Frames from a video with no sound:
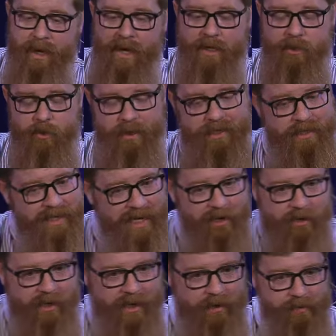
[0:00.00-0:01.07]
And so I sat her
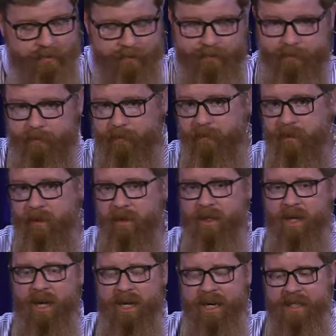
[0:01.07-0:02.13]
down
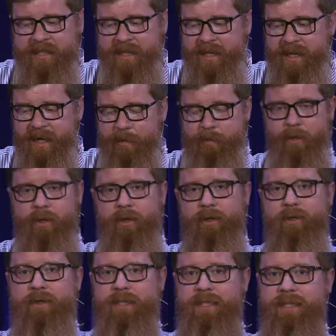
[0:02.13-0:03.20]
and I said, Ember,
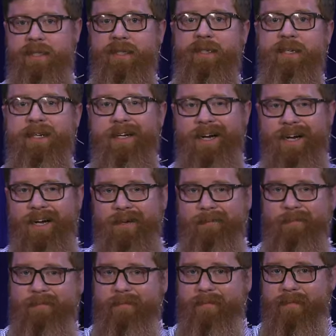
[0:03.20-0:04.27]
listen,
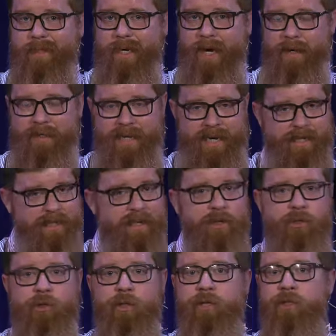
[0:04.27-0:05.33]
um, uh, daddy's going to
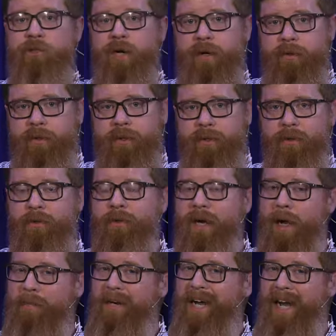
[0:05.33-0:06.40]
shoot it straight with you.
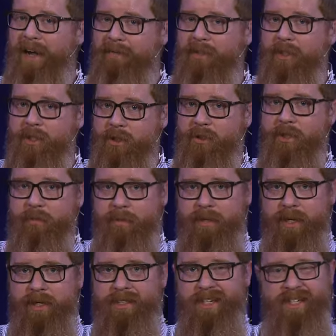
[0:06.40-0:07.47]
I'm going to have to do some
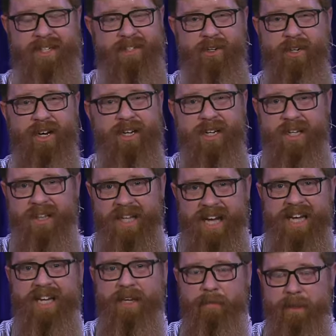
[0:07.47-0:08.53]
things, and this, you're not going to
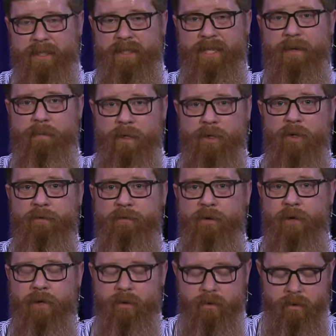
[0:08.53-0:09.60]
like it, but it's going to be good for
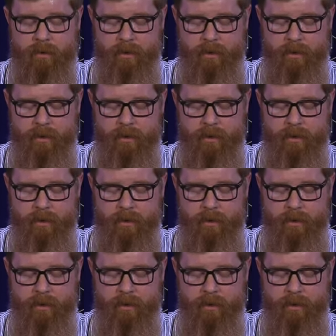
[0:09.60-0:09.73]
you.